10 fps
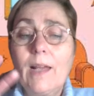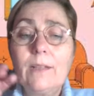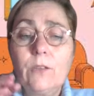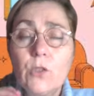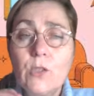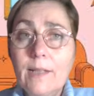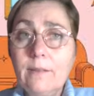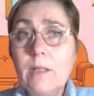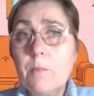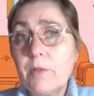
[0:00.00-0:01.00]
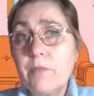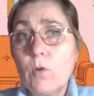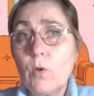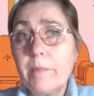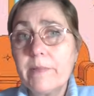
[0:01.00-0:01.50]
understanding
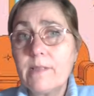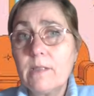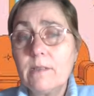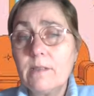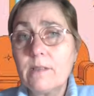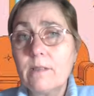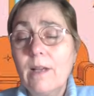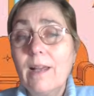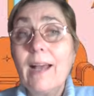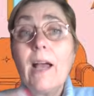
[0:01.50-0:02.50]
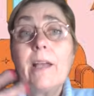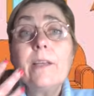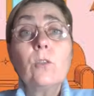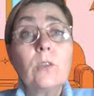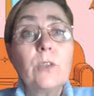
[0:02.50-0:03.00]
performances,
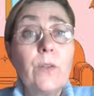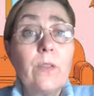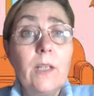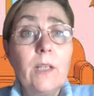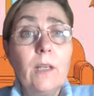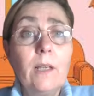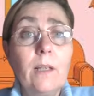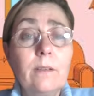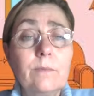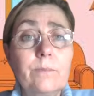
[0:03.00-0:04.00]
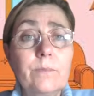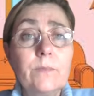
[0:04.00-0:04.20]
higher order thinking,